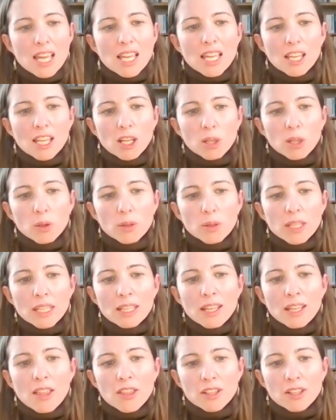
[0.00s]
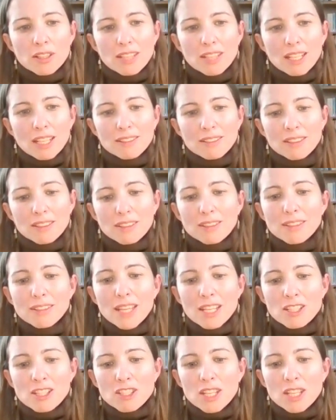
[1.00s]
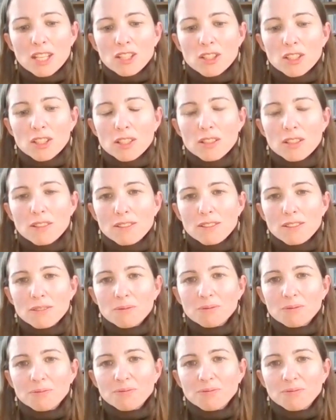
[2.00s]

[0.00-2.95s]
including their sexes and genders?